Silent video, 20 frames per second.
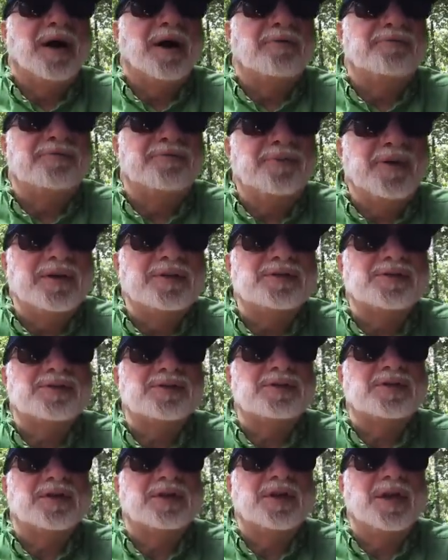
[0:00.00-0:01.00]
fence
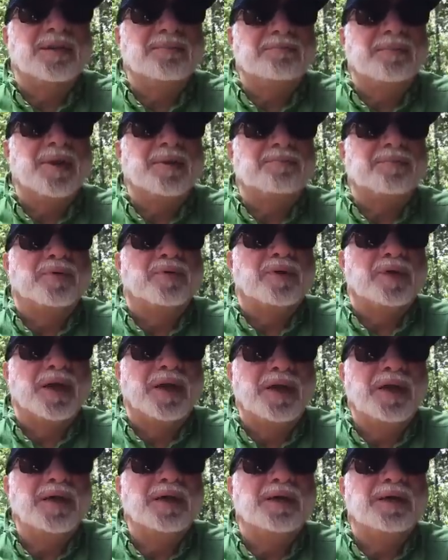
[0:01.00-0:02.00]
to keep people
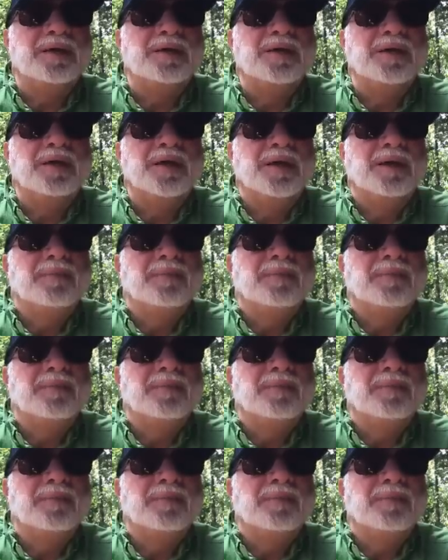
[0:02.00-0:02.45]
in